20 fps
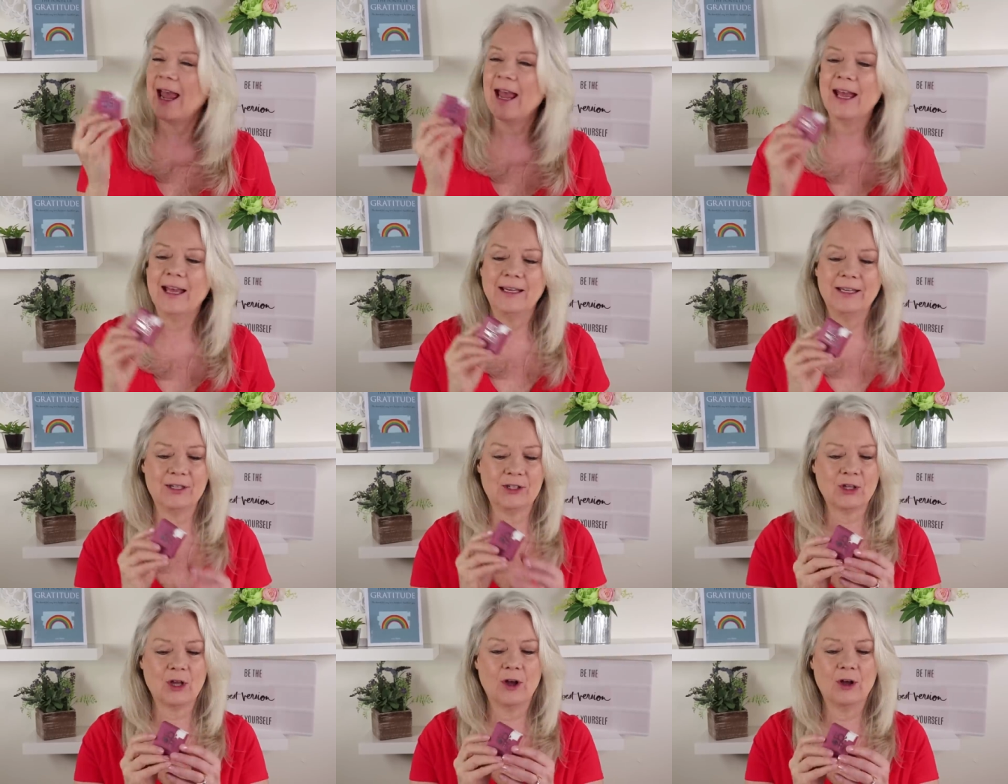and
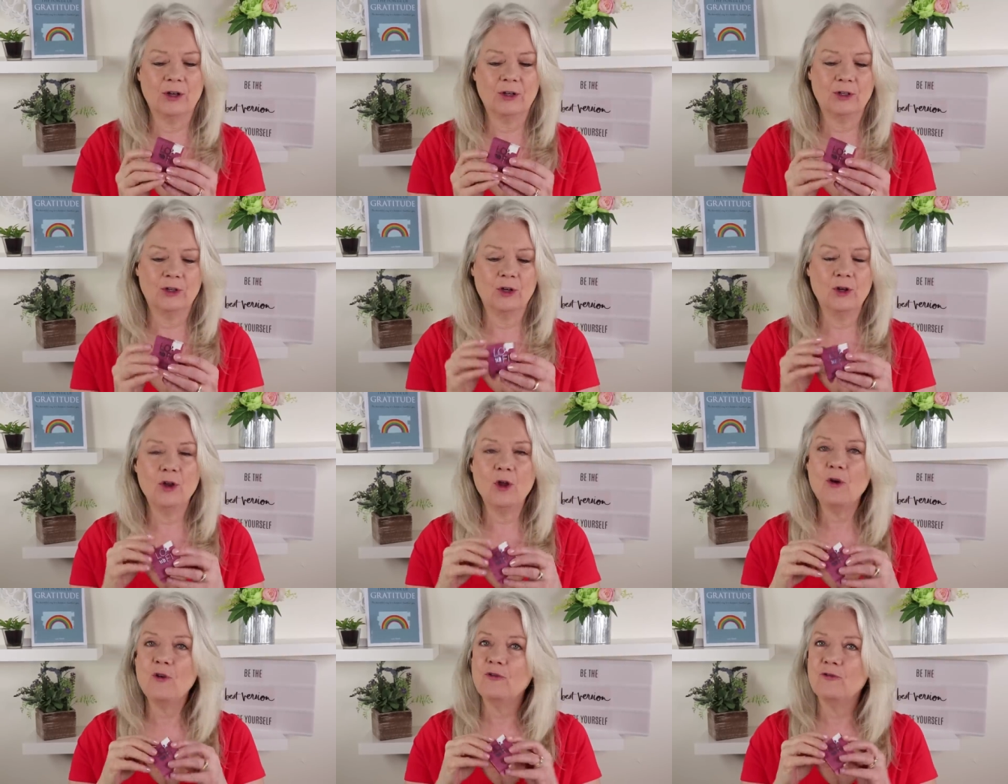it's called
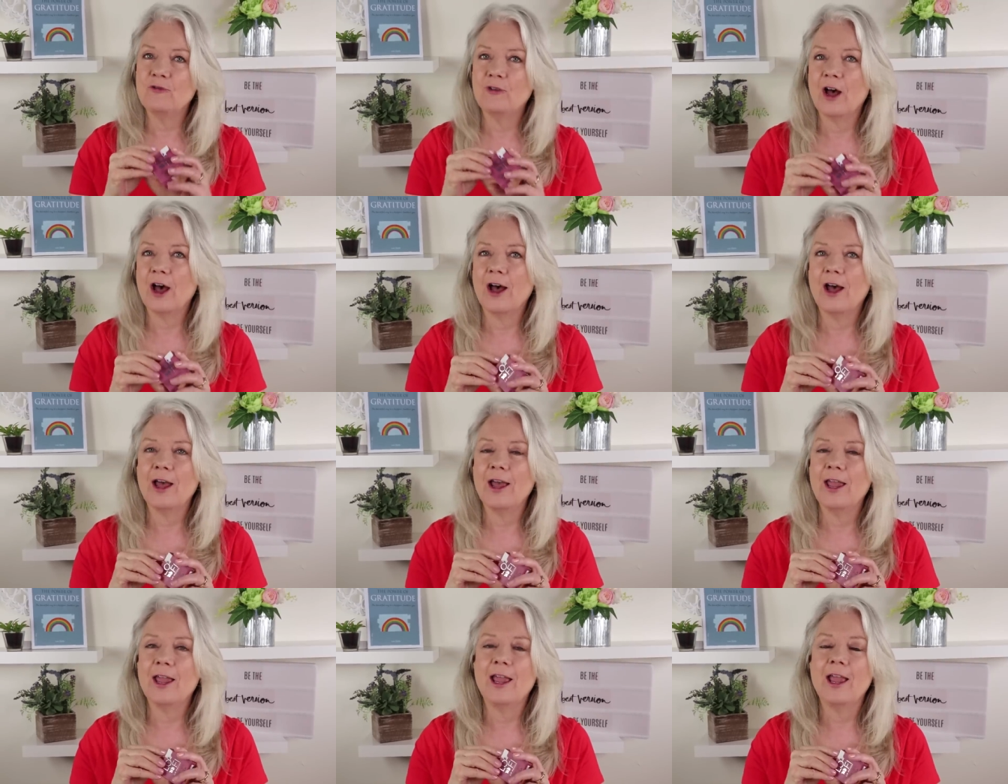
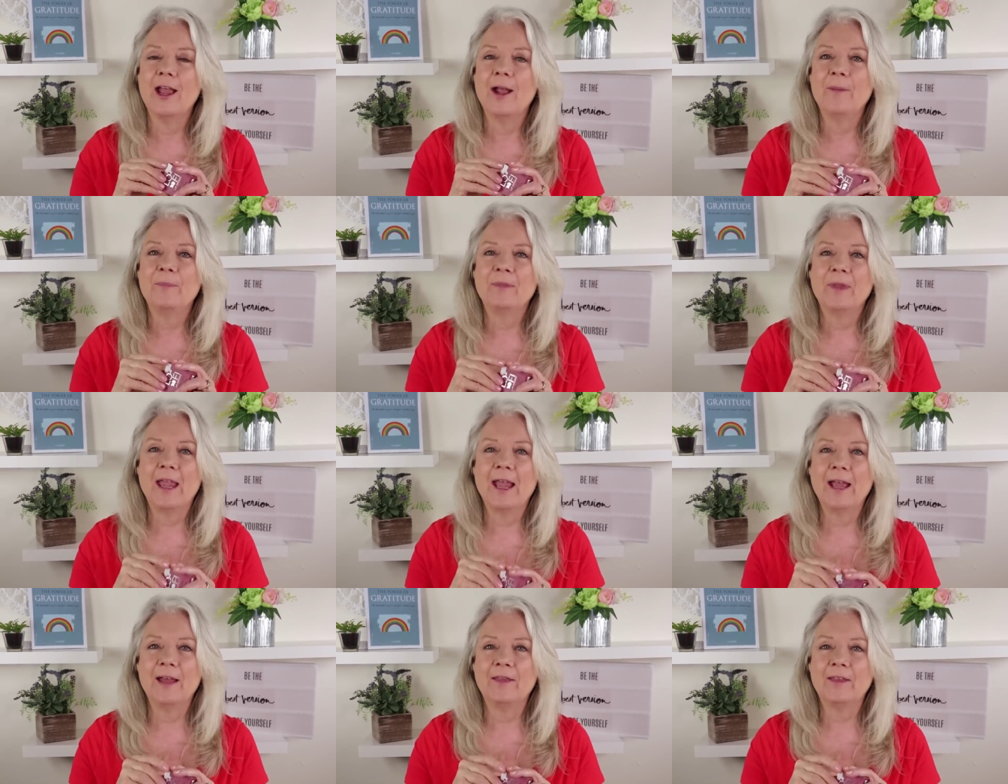Lo-Fi.
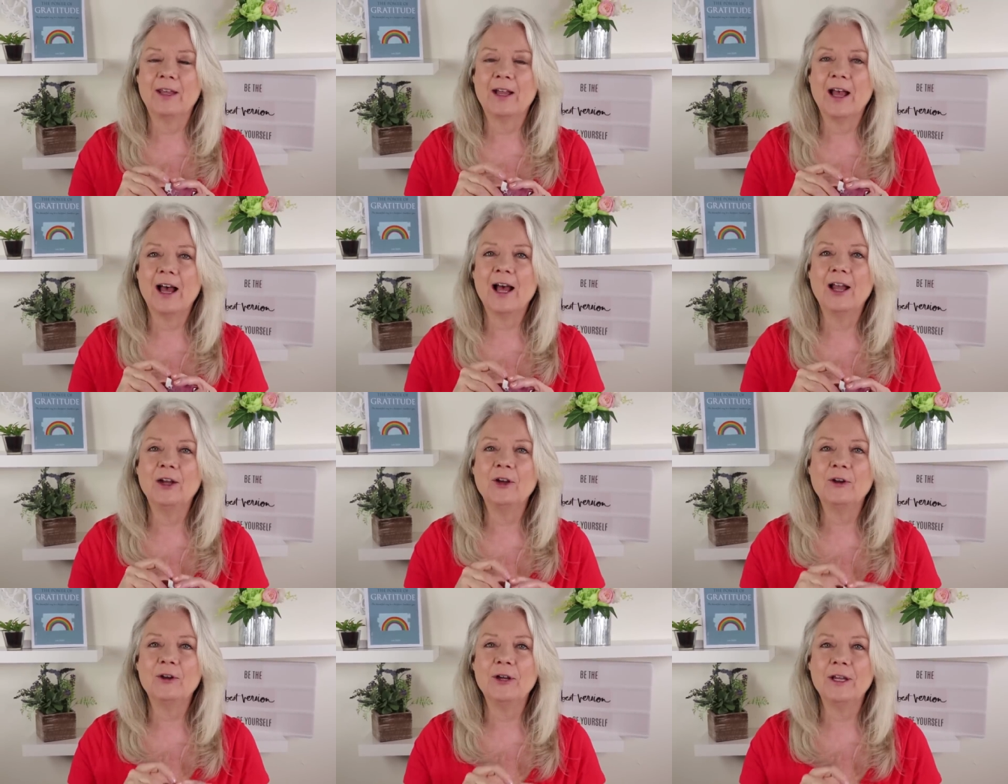And the
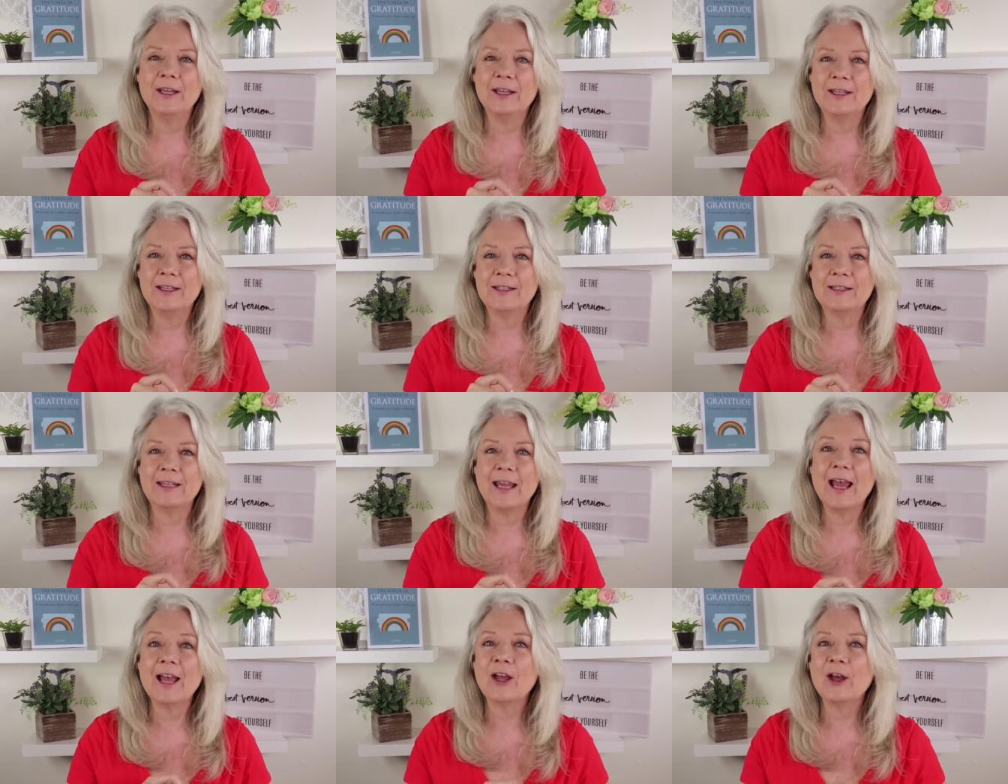color
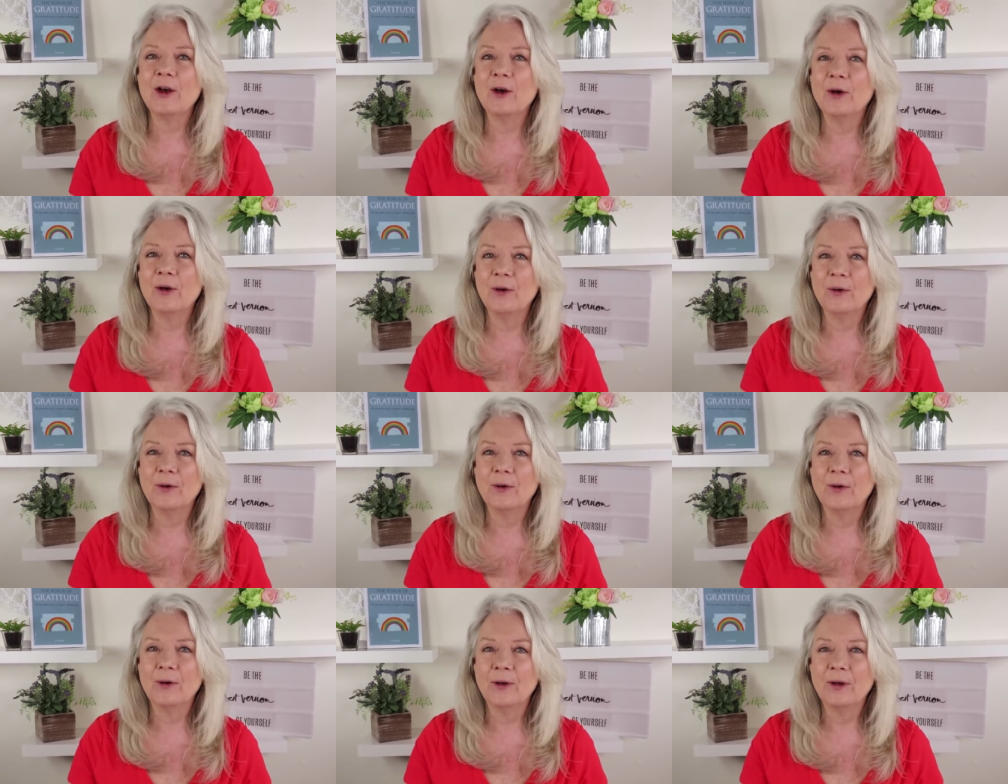is
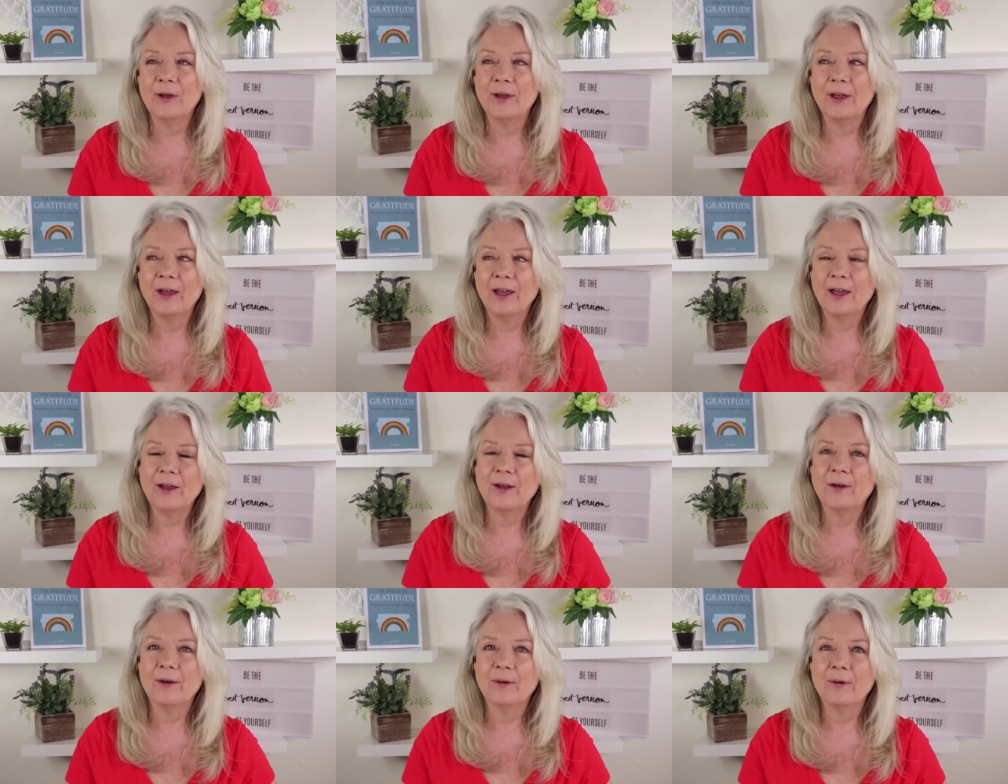Echo.
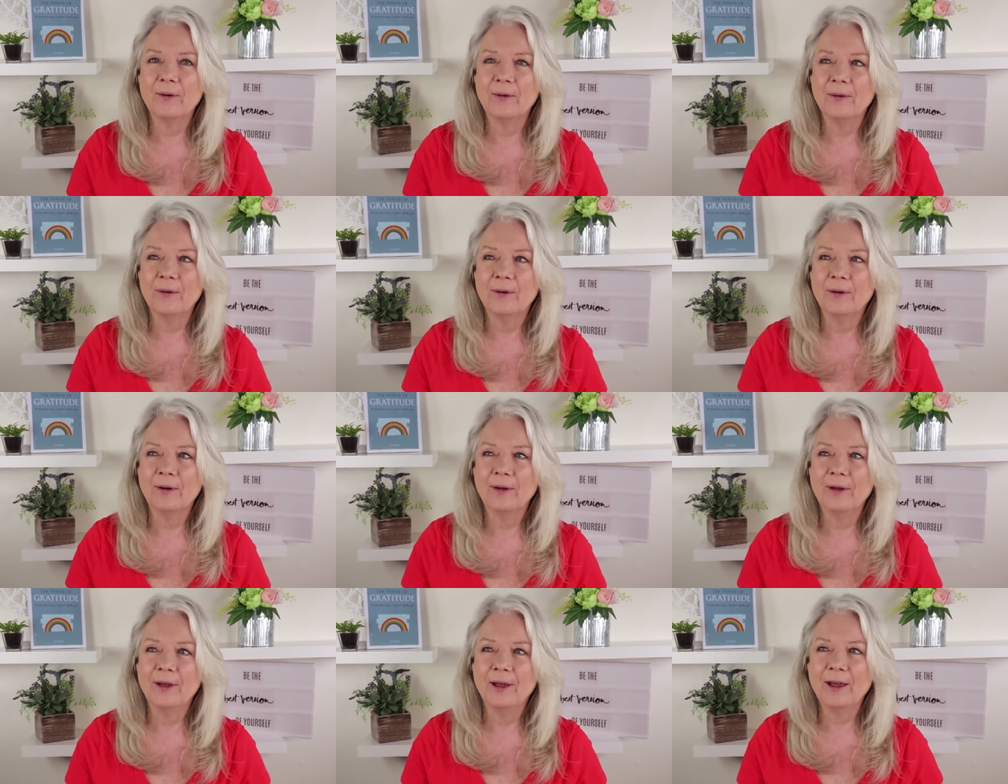Echo.
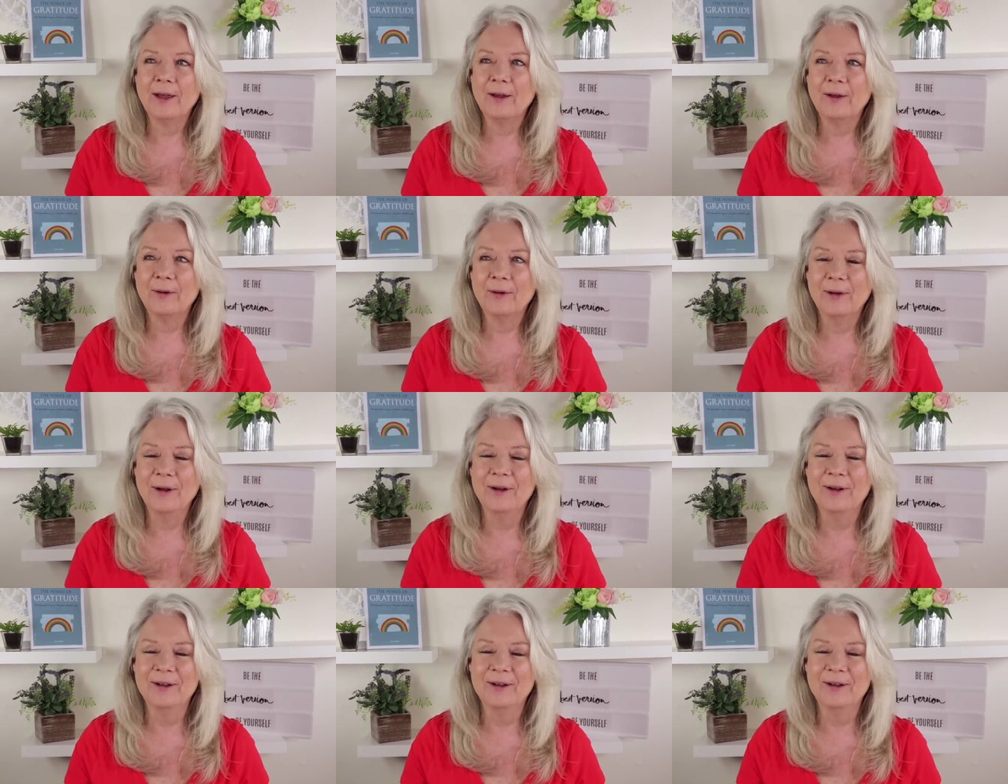Echo.